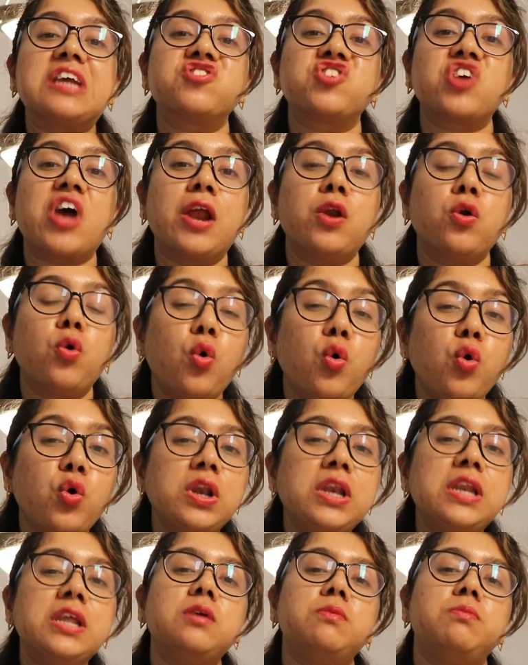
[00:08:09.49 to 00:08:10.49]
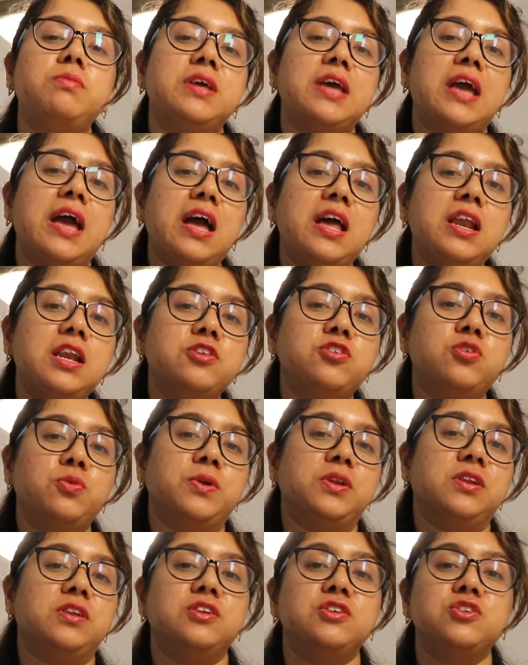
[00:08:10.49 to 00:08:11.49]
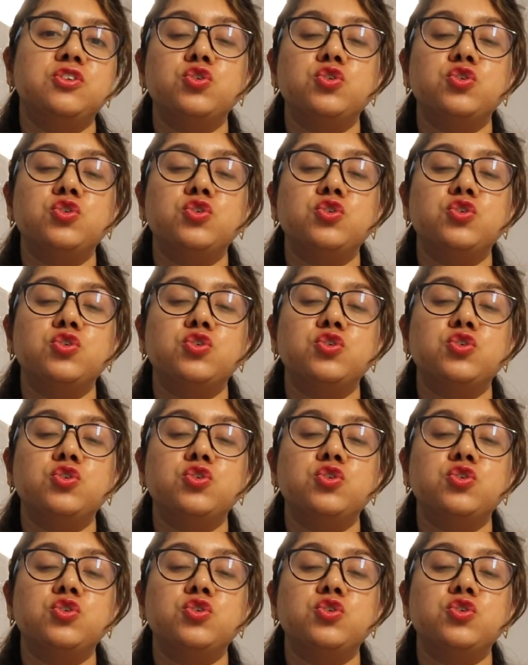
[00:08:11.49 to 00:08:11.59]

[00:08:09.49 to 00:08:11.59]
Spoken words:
shall only be eligible